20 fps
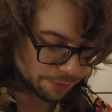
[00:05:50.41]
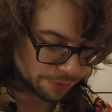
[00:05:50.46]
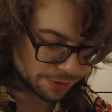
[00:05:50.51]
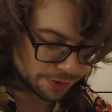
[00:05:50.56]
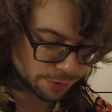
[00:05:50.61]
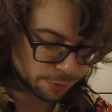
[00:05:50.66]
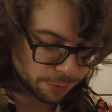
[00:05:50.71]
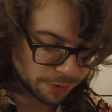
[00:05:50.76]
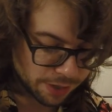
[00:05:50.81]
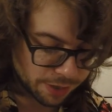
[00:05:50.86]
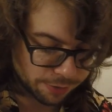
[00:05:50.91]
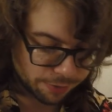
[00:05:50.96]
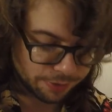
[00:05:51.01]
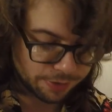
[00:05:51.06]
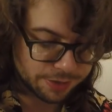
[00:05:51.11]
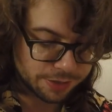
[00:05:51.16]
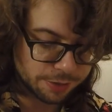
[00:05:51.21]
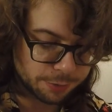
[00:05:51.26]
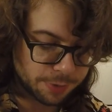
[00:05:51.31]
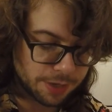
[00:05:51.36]
which is one of the
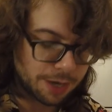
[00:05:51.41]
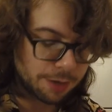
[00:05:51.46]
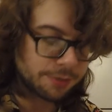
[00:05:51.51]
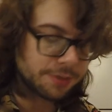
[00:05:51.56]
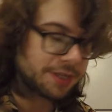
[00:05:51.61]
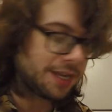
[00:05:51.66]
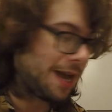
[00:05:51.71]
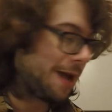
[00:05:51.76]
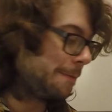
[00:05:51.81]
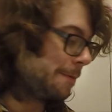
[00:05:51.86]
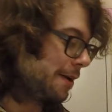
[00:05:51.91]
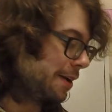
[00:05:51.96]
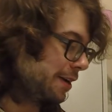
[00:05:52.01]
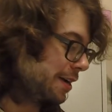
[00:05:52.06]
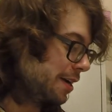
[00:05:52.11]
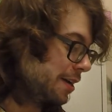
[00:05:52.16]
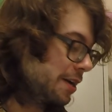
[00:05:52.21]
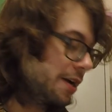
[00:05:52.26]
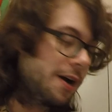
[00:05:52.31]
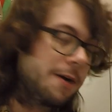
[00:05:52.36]
reasons why I was happy I
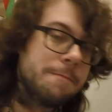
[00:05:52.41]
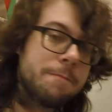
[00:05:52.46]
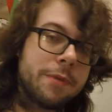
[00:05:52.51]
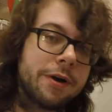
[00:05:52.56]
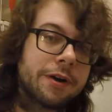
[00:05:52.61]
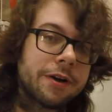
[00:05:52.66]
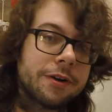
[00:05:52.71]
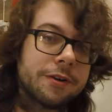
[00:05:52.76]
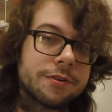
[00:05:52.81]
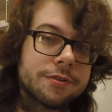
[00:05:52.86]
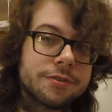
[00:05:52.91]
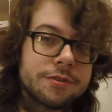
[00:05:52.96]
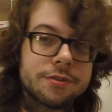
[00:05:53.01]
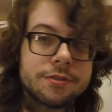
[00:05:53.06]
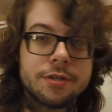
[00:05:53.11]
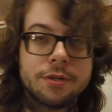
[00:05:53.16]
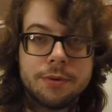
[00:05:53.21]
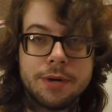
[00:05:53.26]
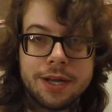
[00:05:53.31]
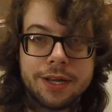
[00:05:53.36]
got humbuckers,
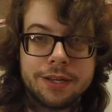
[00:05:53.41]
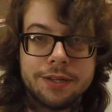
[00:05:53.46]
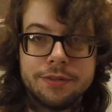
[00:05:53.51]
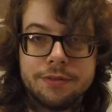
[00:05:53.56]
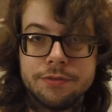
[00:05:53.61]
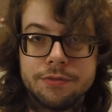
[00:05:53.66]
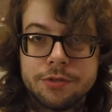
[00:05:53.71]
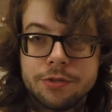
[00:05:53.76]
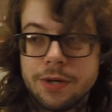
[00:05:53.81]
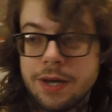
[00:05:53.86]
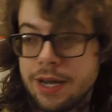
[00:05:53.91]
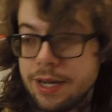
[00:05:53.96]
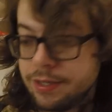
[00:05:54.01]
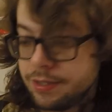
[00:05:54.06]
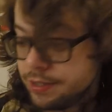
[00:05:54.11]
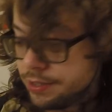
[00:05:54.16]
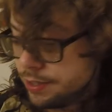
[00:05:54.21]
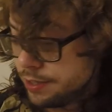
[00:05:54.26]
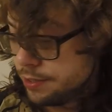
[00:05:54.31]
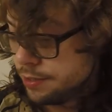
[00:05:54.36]
so I can try
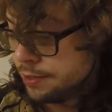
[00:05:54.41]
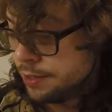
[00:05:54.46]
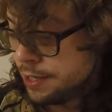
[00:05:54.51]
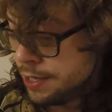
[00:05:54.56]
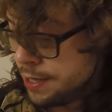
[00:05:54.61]
to